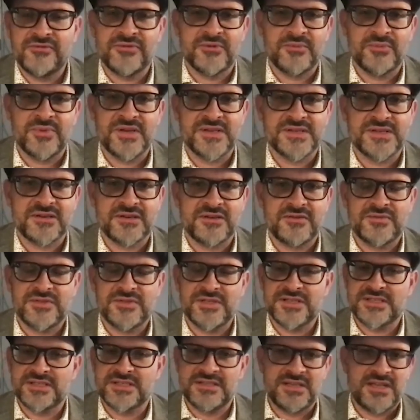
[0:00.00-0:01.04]
for myself,
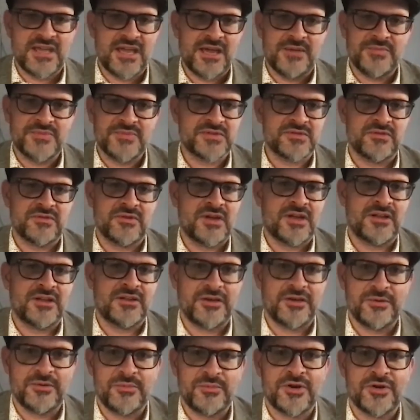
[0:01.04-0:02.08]
just the absolute
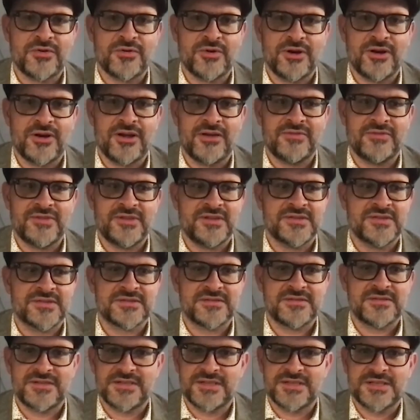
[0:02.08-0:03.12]
highlight of my career, having
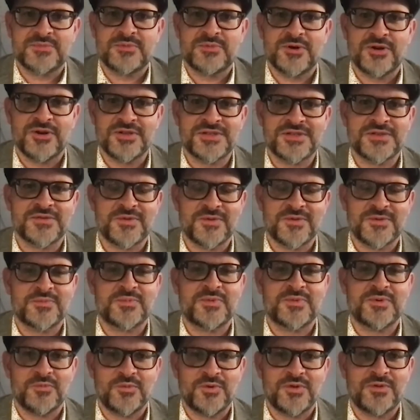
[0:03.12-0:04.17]
these experiences
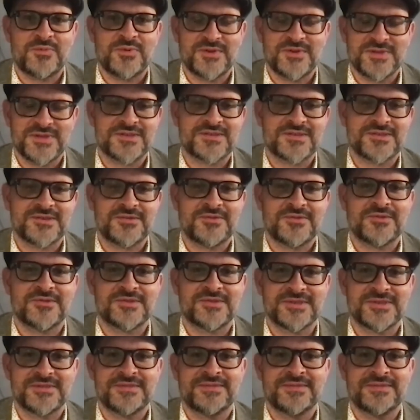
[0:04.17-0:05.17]
with business owners.